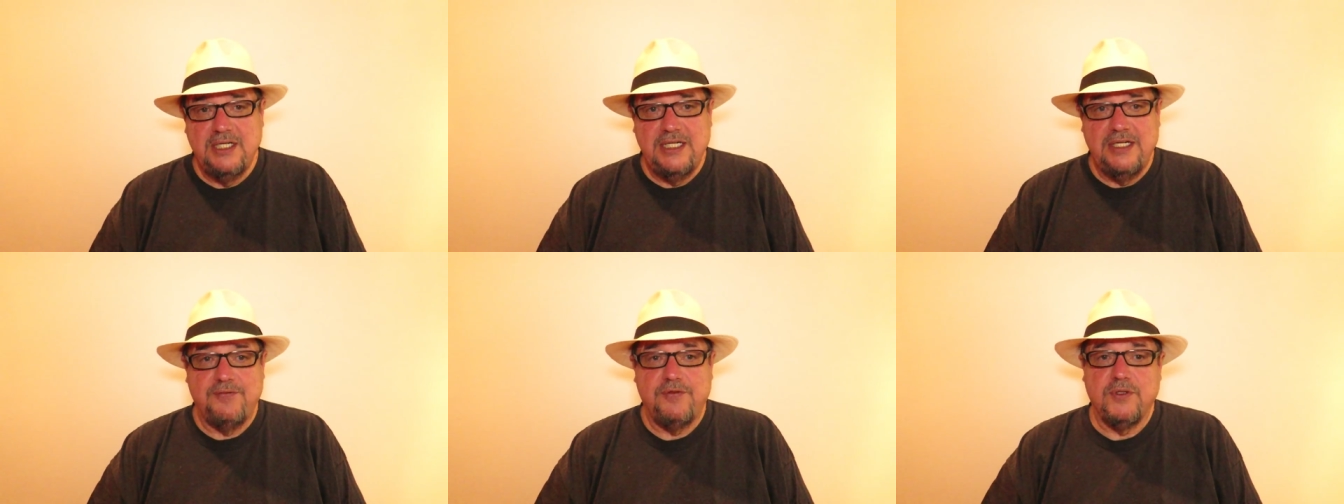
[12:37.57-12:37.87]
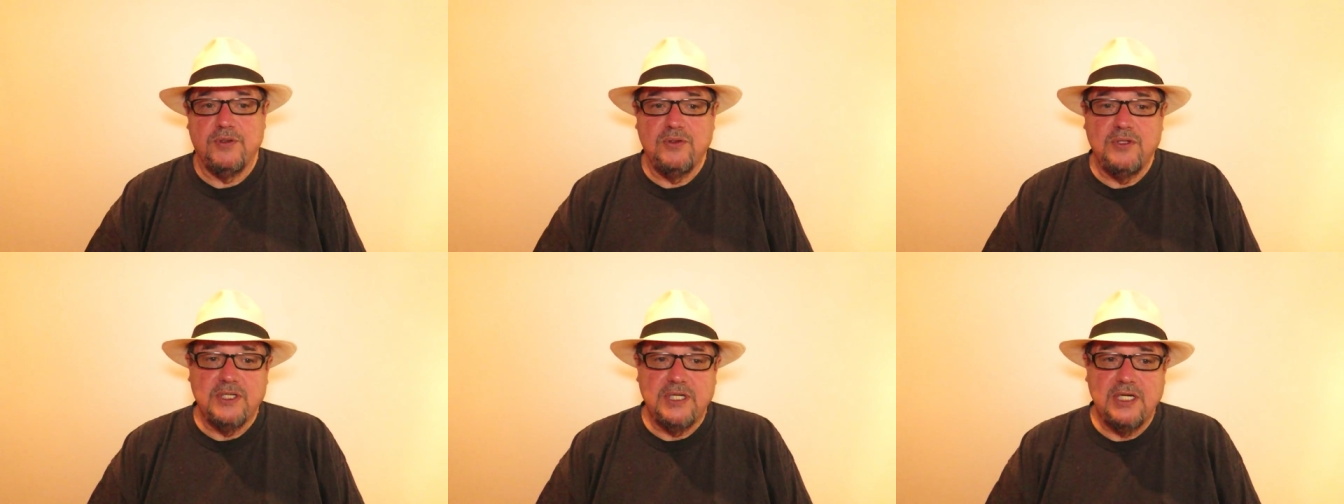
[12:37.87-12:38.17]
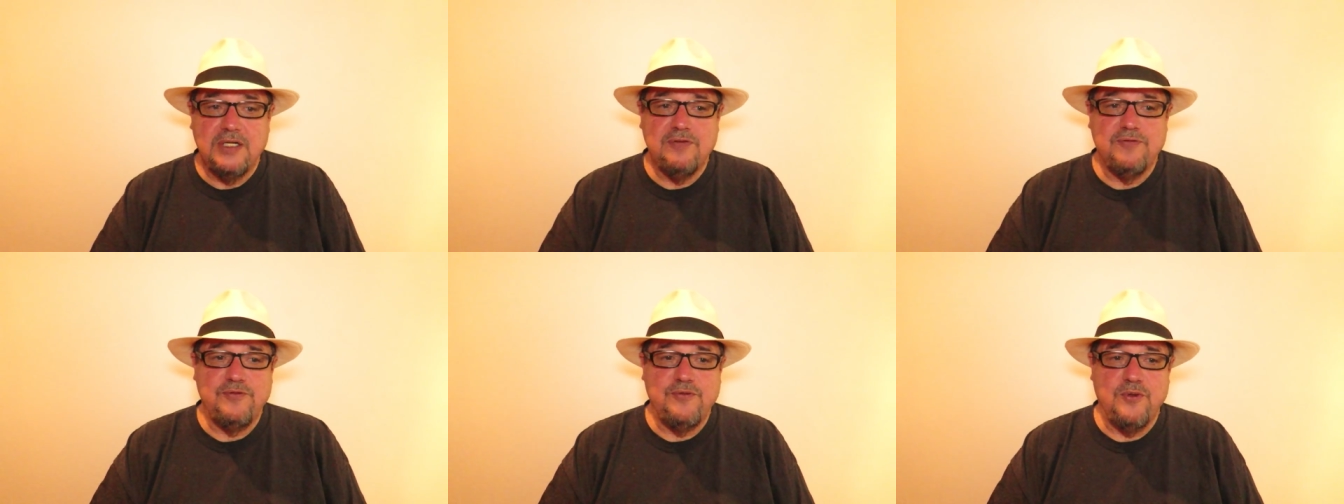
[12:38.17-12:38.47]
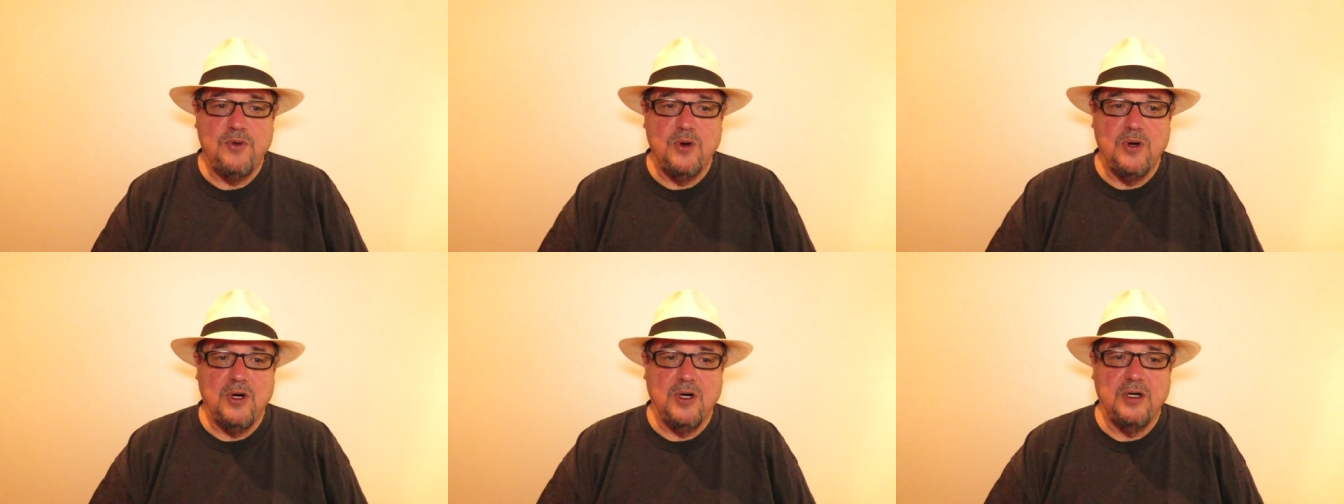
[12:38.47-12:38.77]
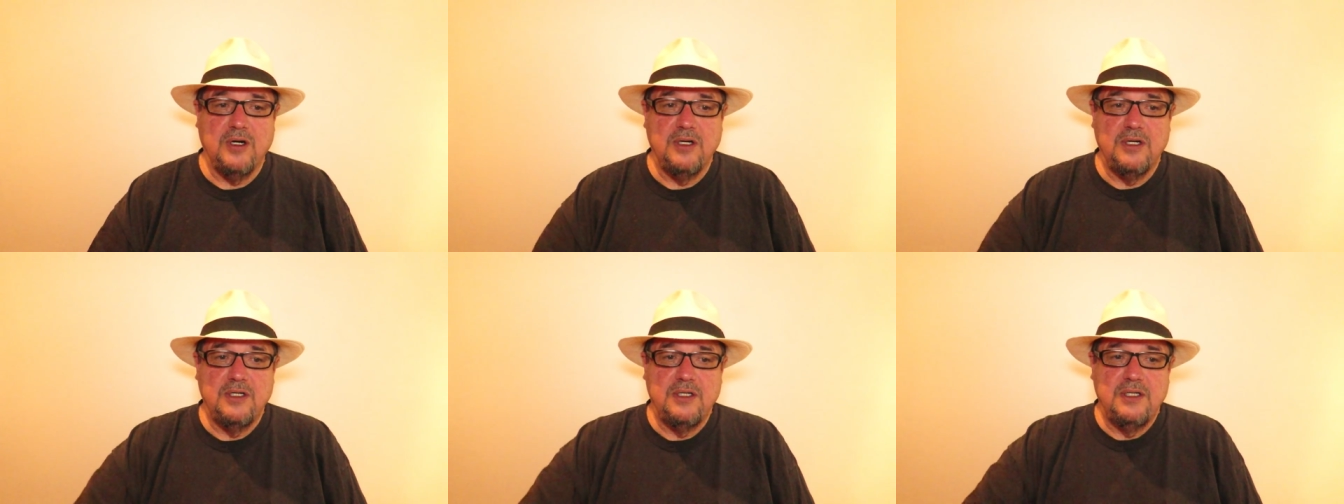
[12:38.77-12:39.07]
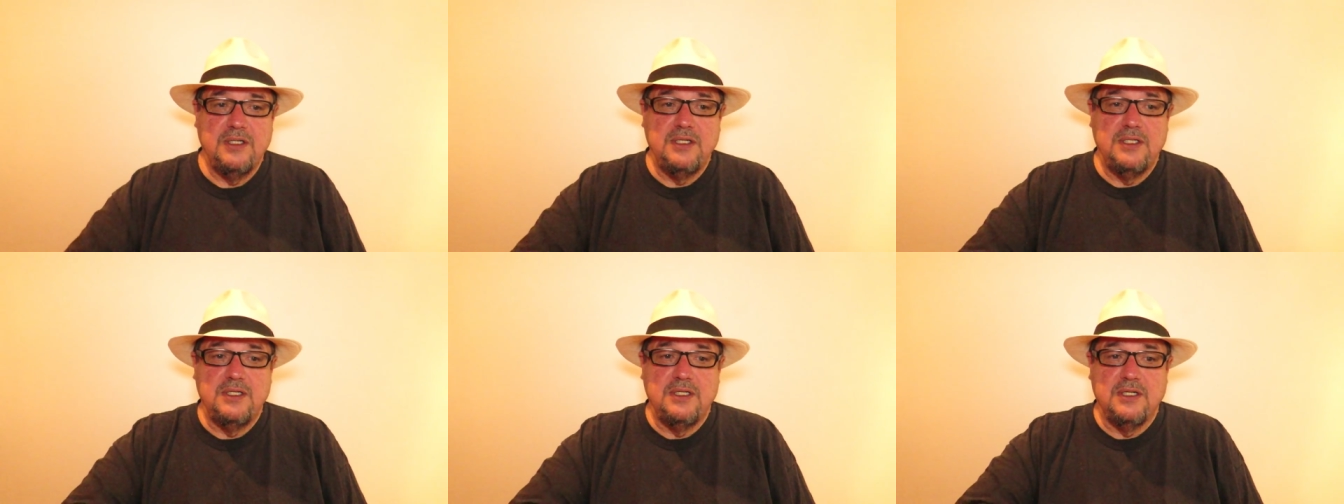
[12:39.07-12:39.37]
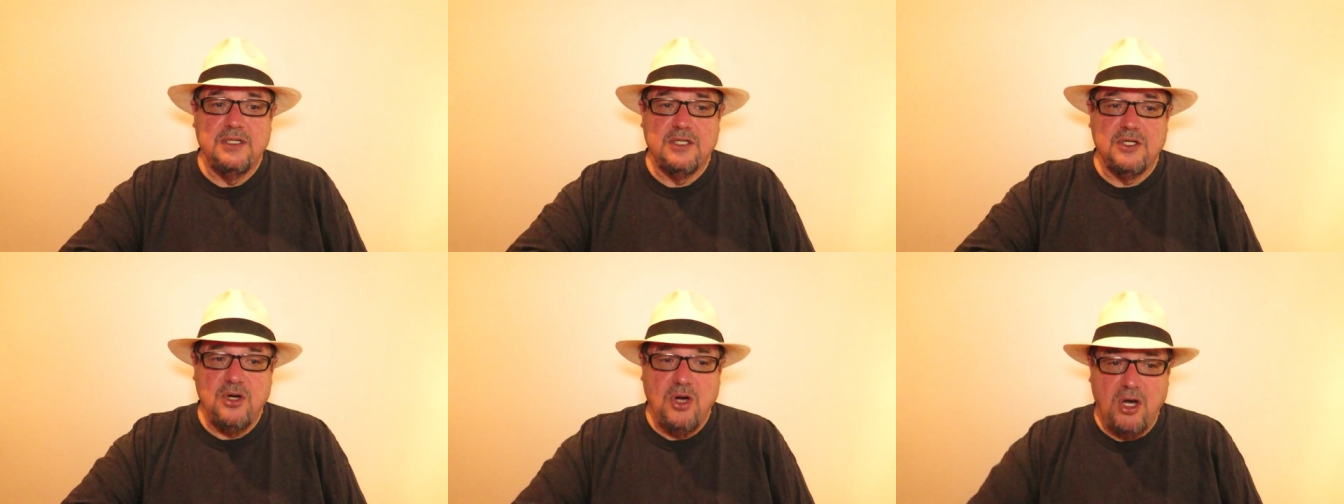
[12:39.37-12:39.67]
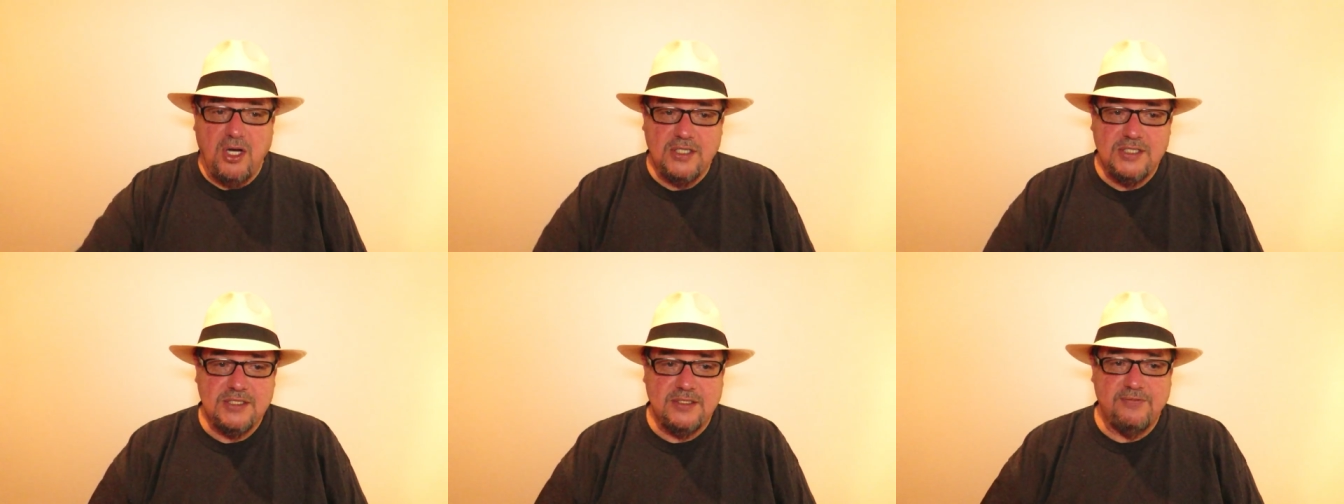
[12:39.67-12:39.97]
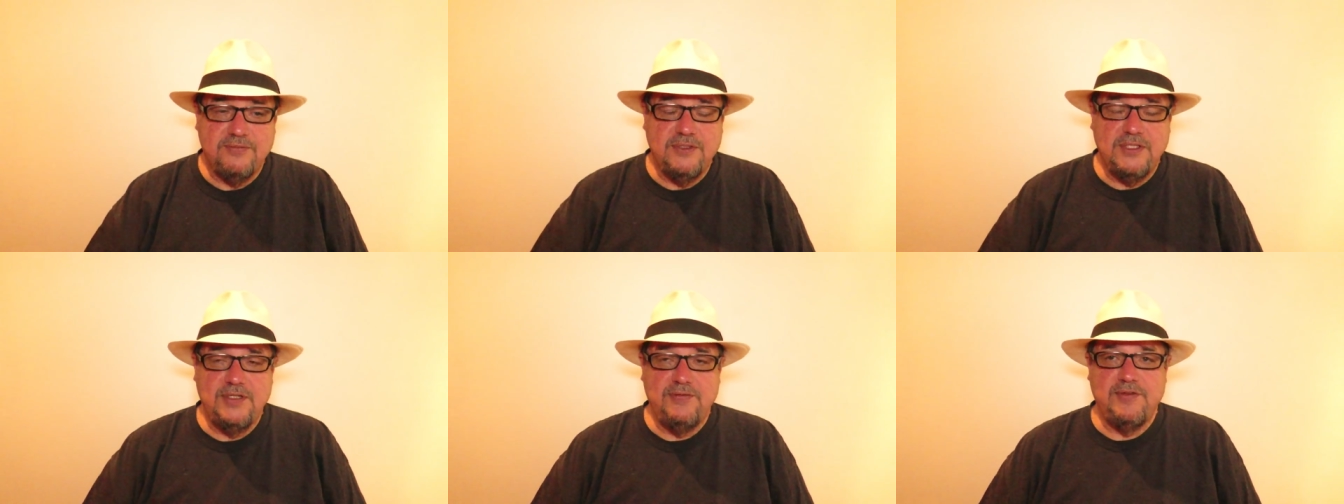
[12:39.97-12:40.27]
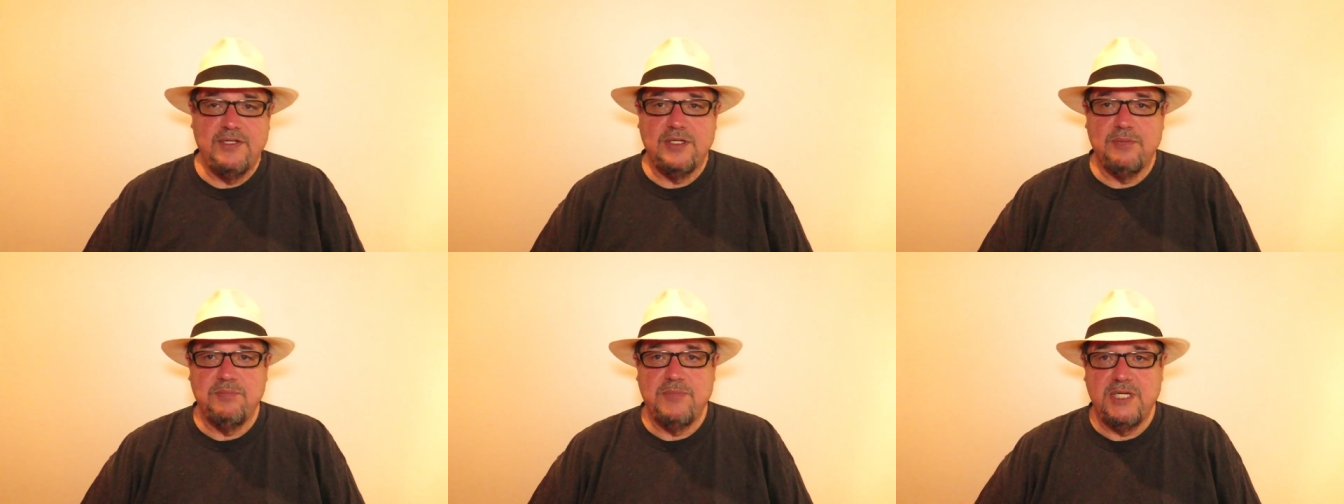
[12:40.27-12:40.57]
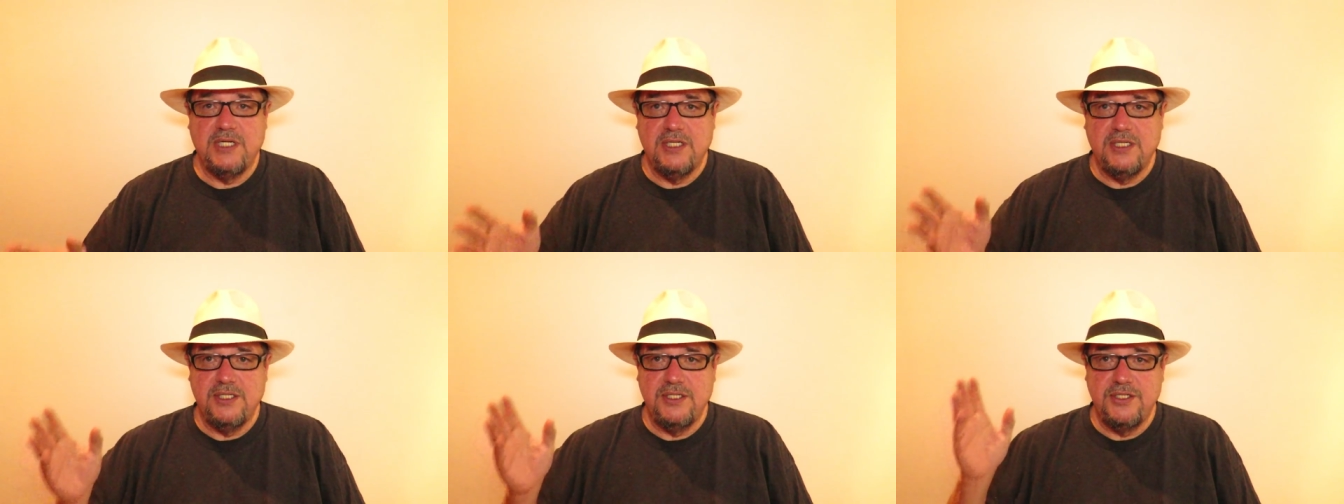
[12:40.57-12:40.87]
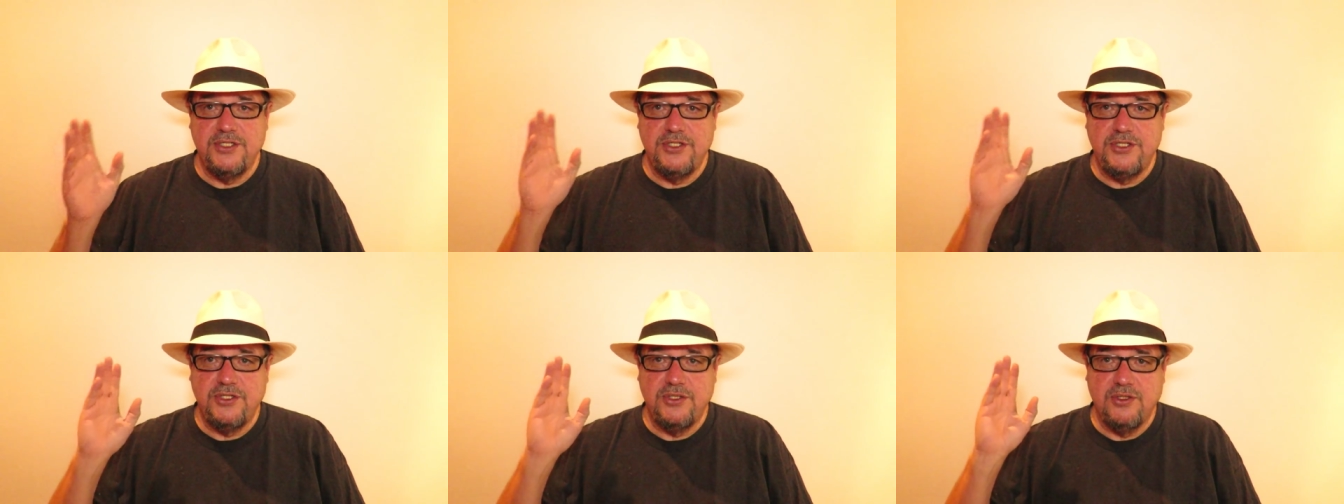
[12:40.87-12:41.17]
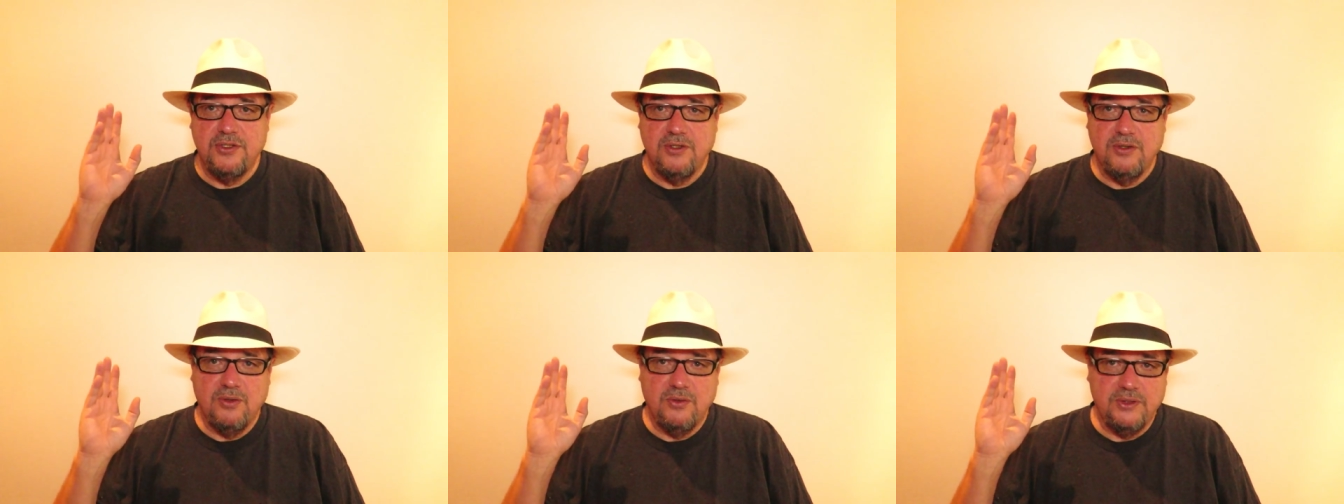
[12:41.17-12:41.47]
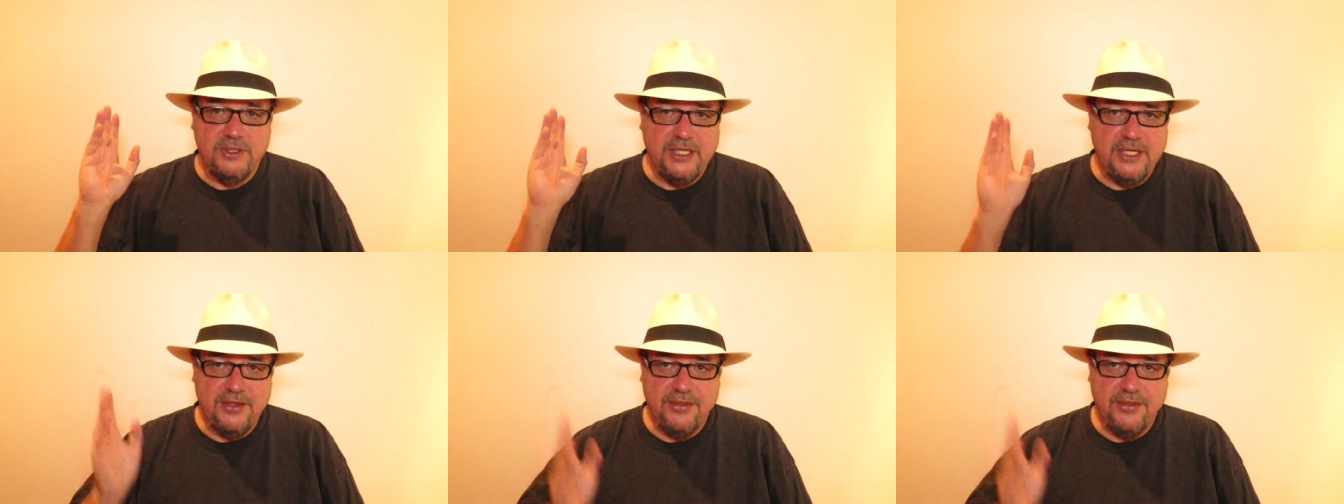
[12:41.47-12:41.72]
If you're looking for cost of living because you're only